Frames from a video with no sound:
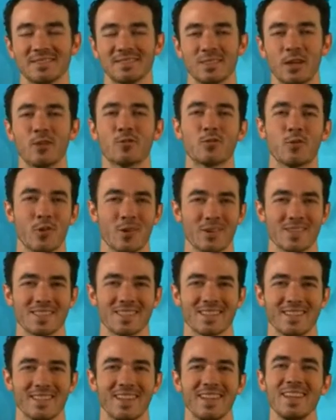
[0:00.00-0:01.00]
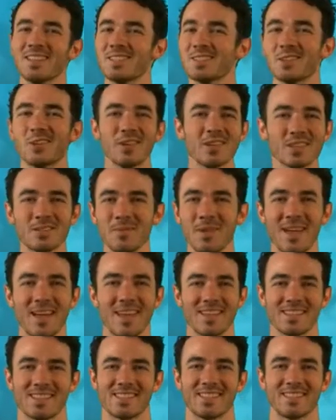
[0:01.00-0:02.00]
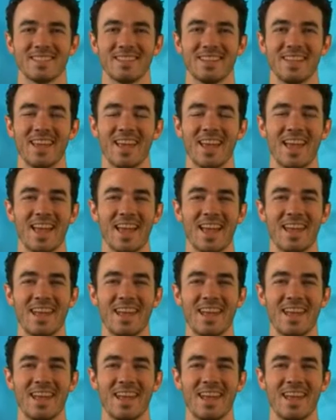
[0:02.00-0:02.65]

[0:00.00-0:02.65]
of course, is Christmas. Yeah,